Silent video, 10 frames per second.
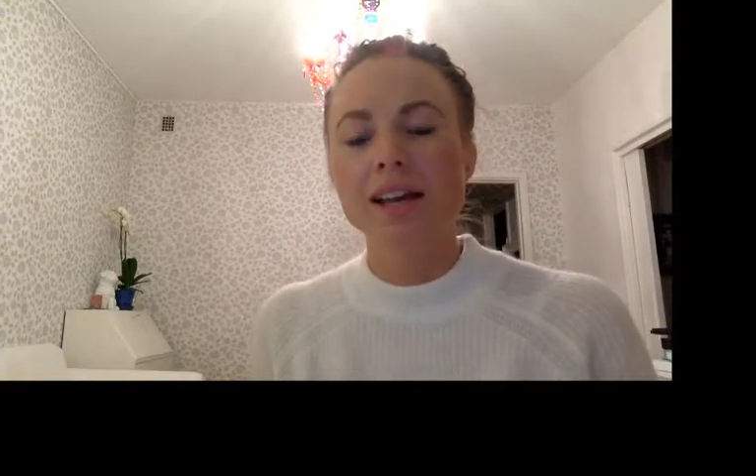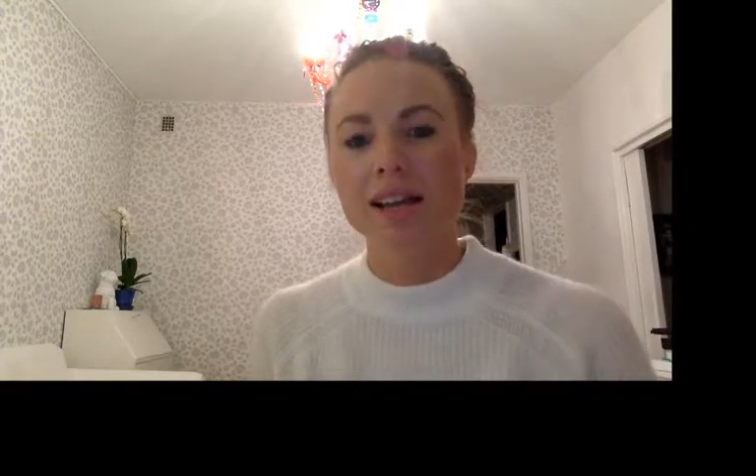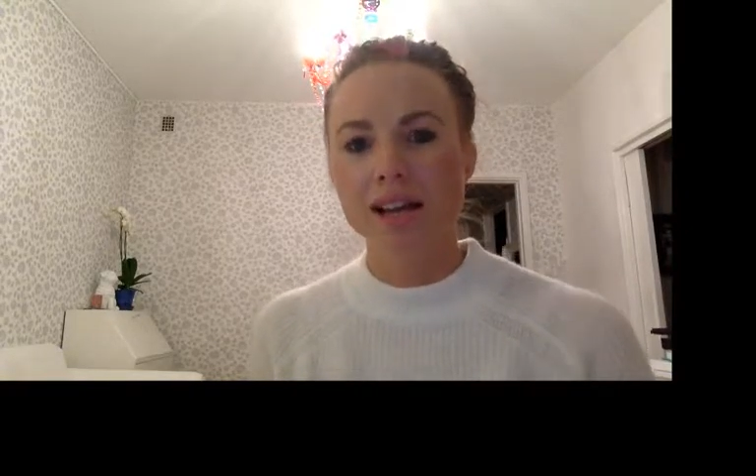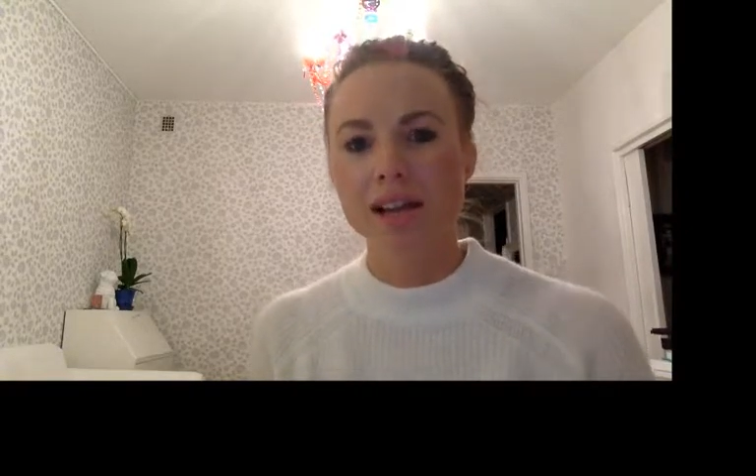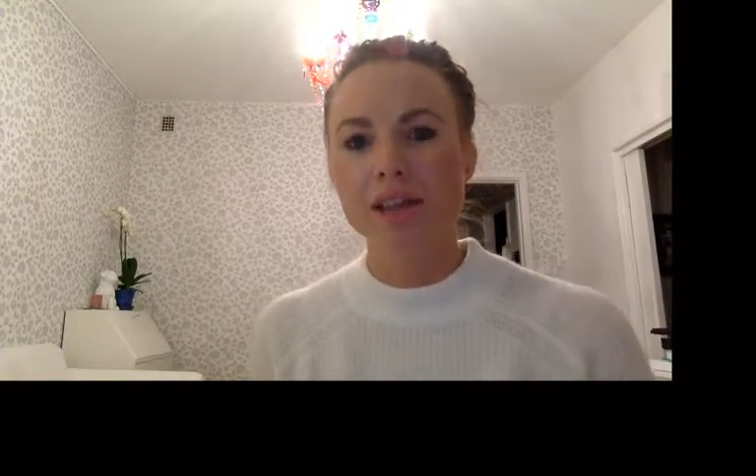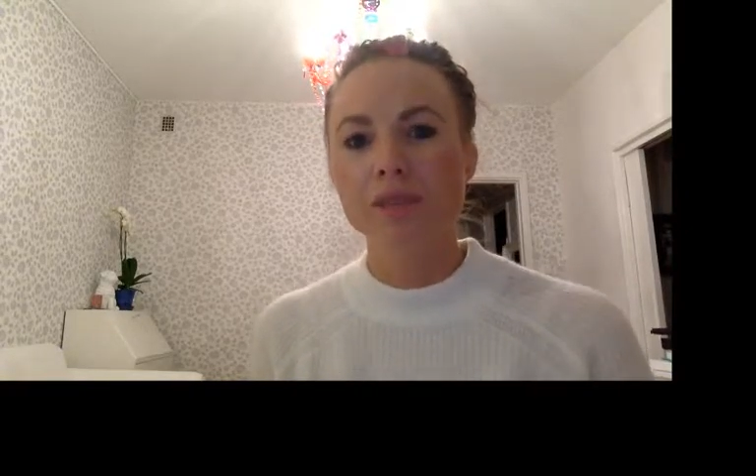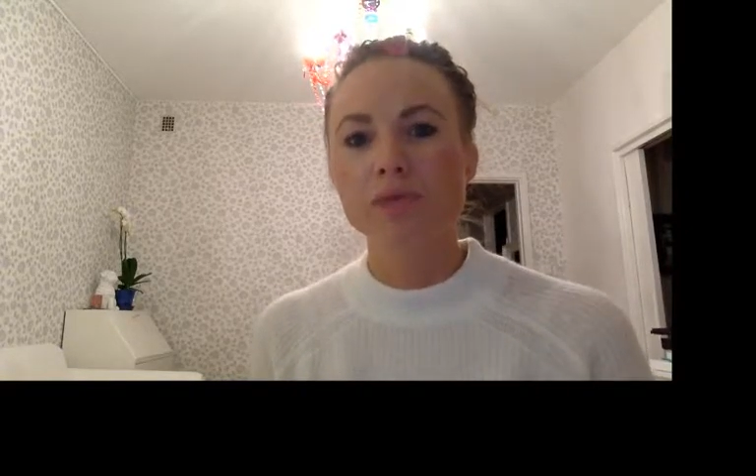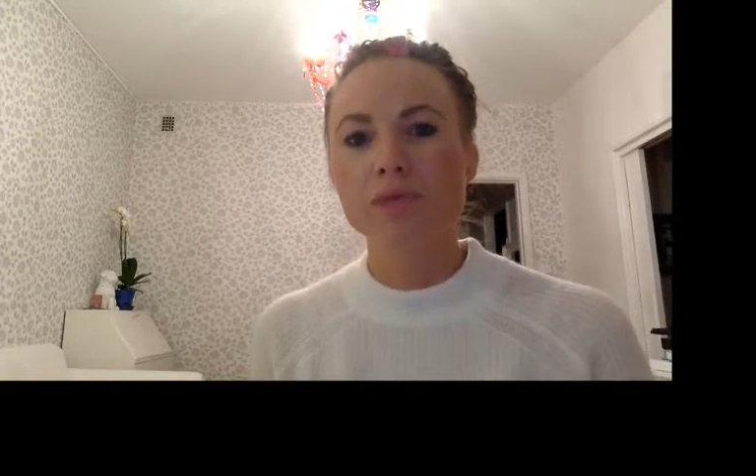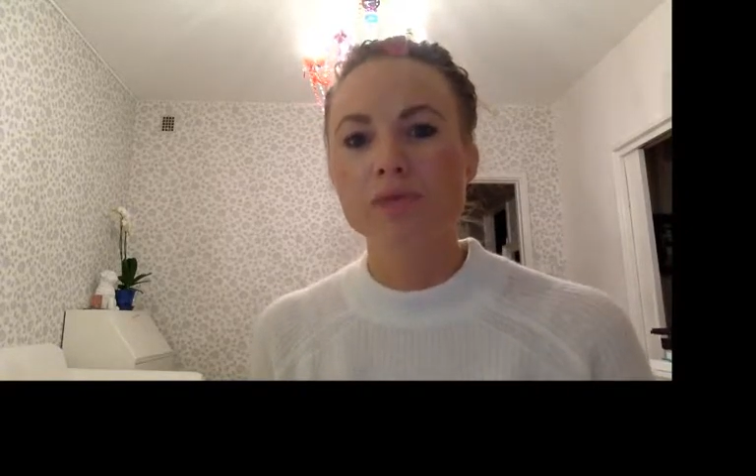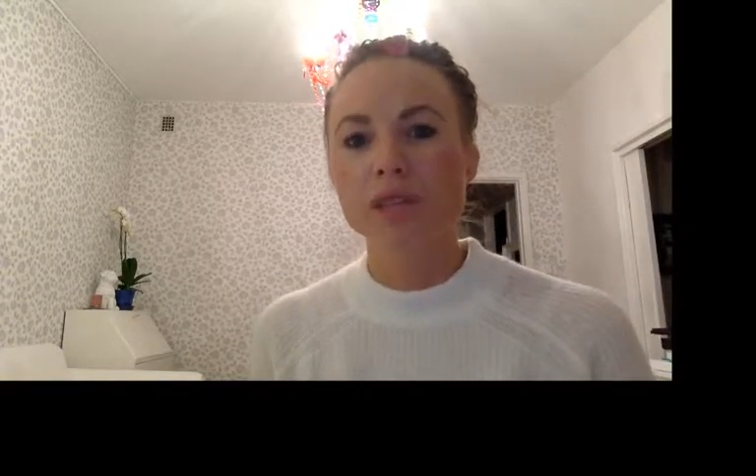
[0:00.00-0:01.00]
nothing
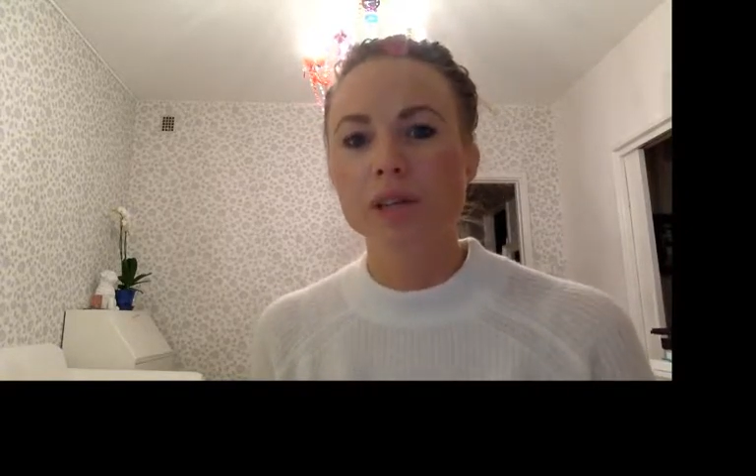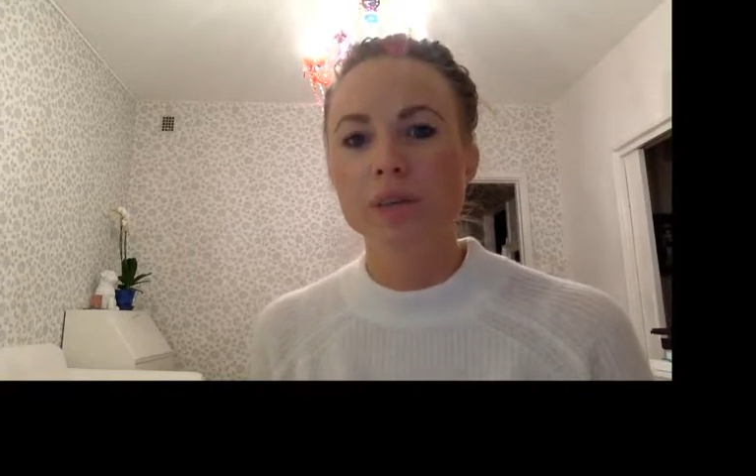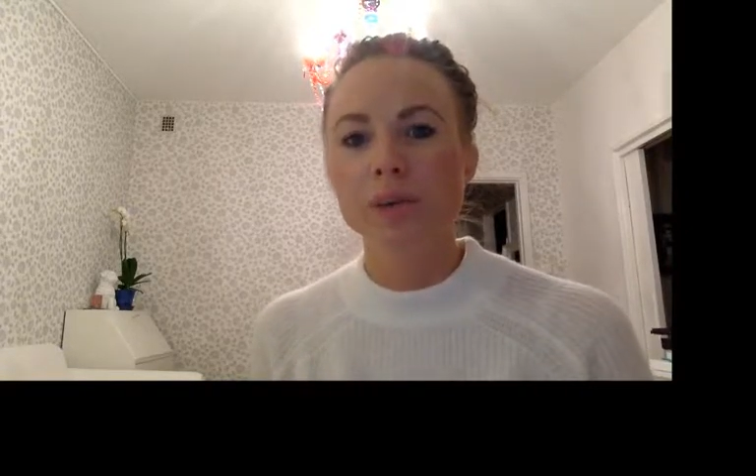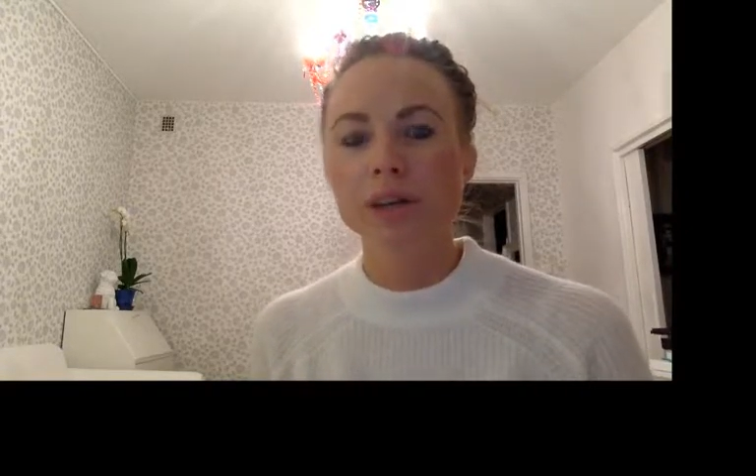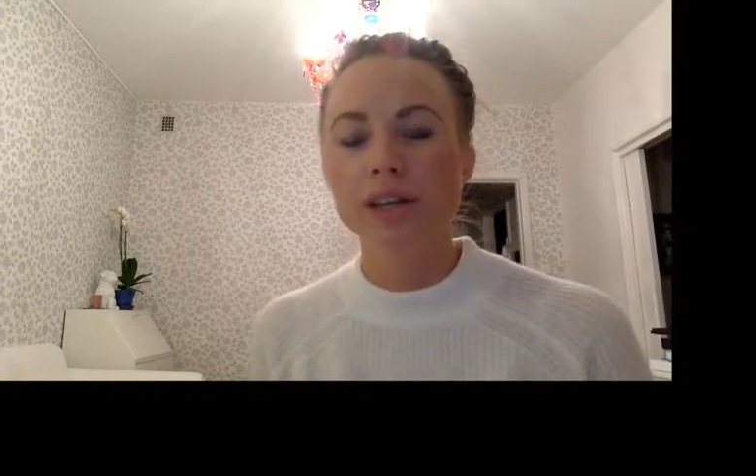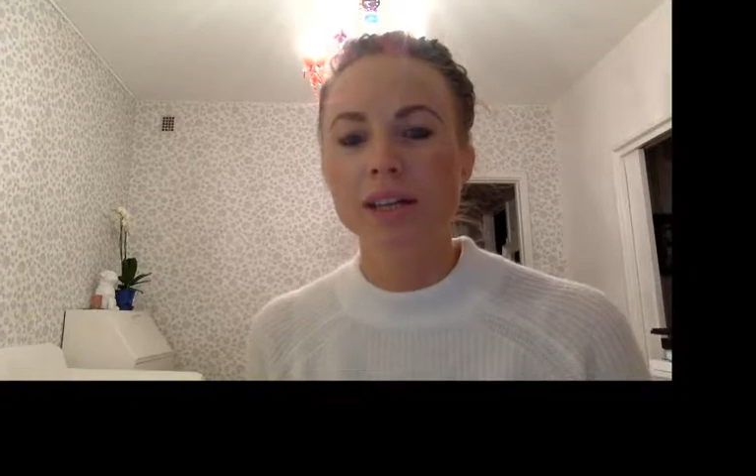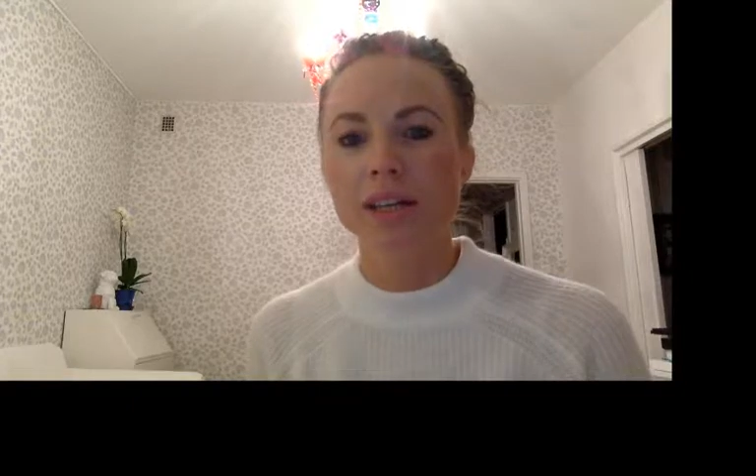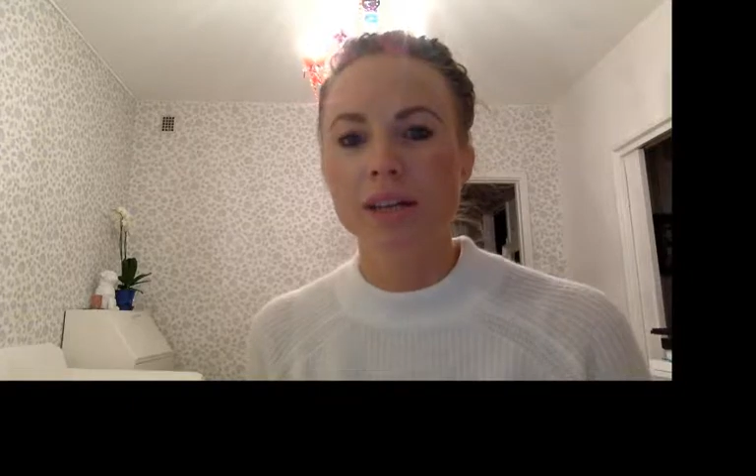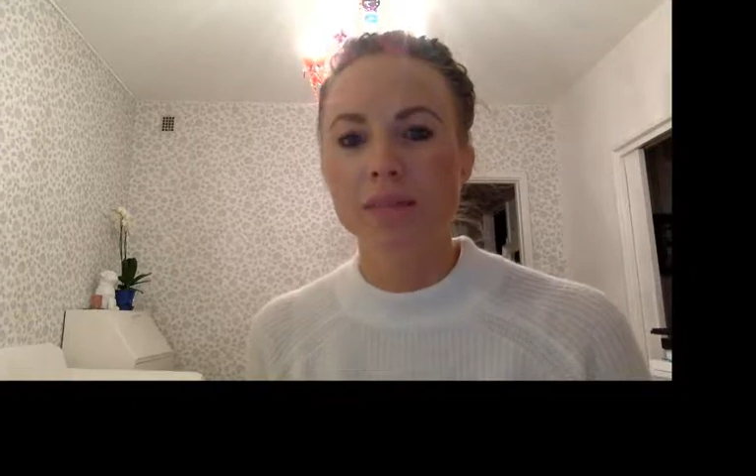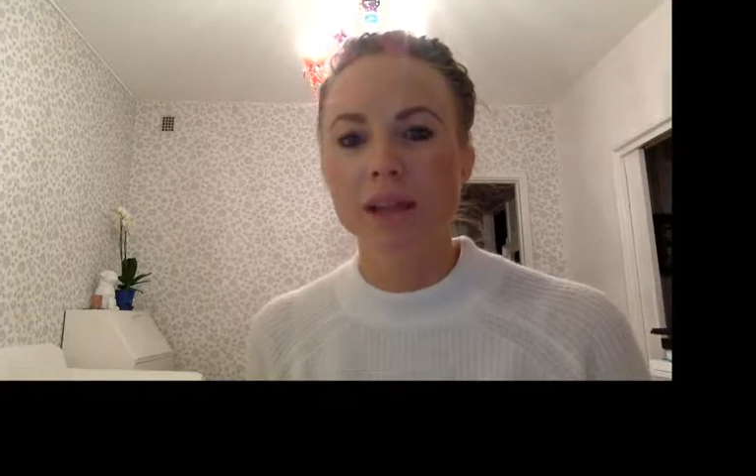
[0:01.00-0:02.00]
was really working
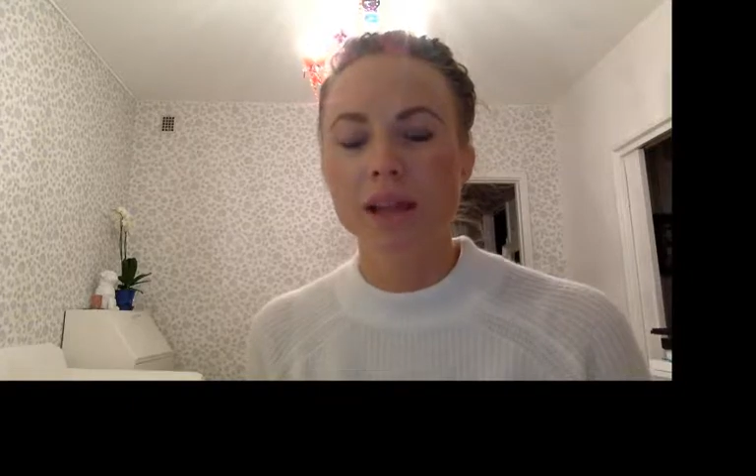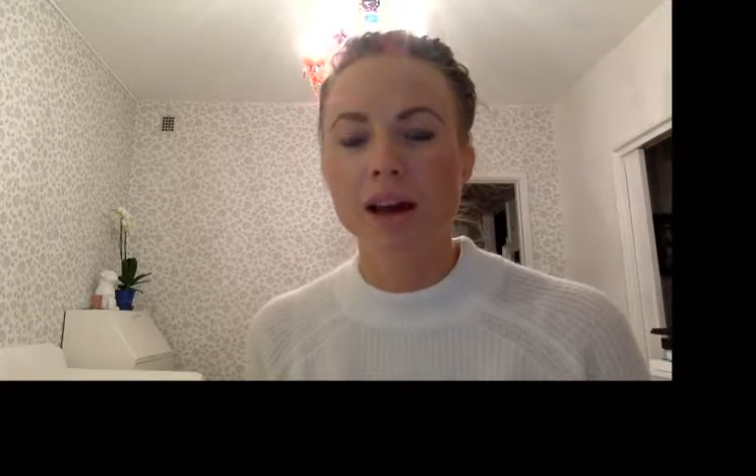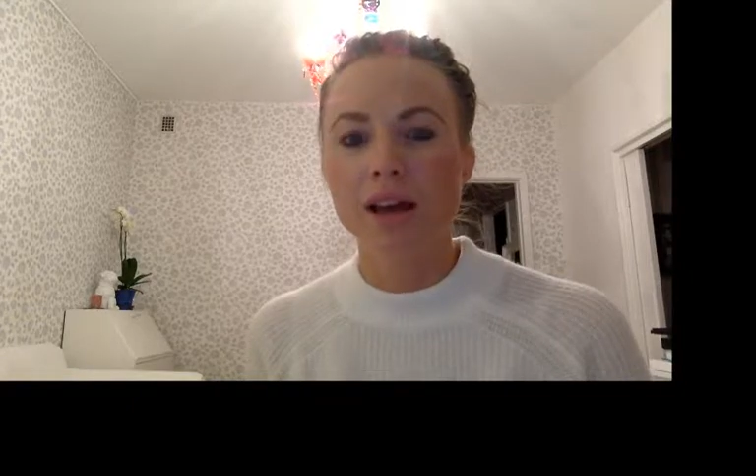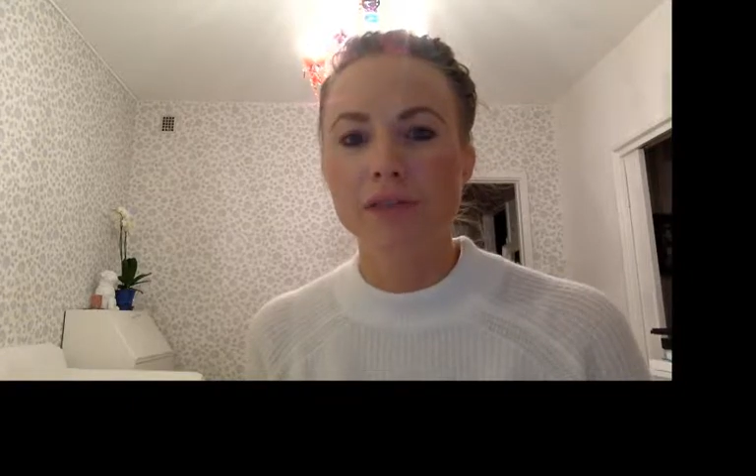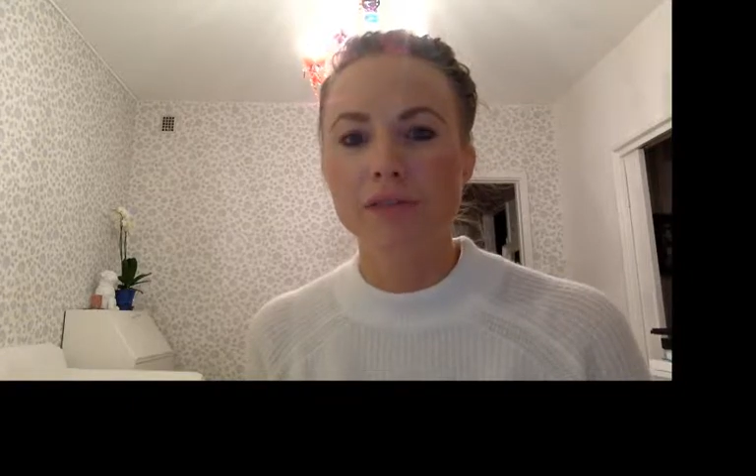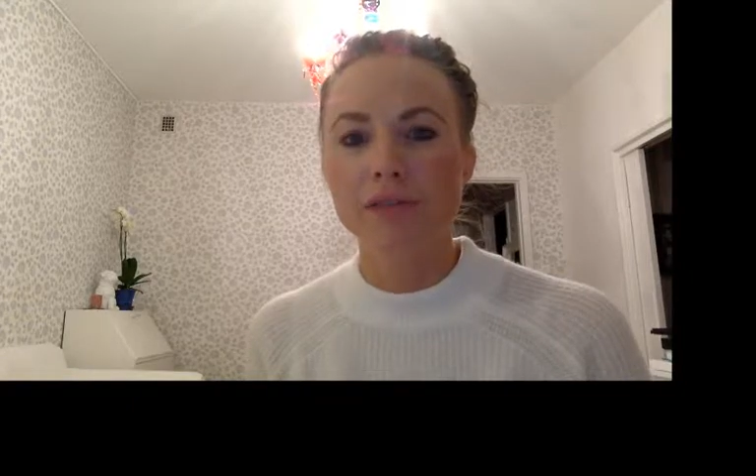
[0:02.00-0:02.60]
in my life.